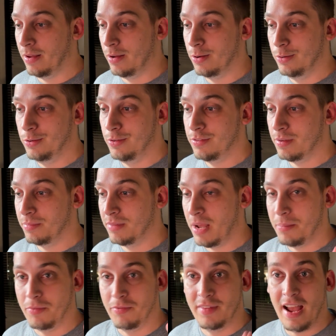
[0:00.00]
includes some
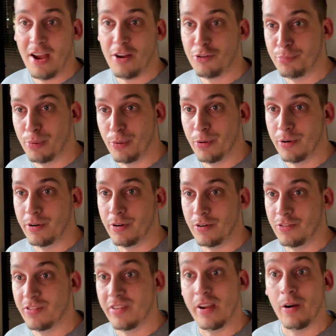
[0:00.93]
type of dashboard
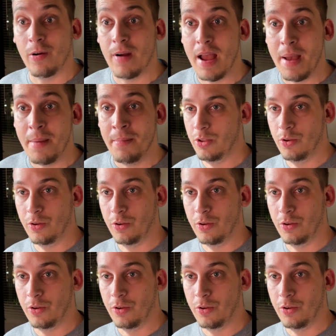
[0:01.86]
or CRM.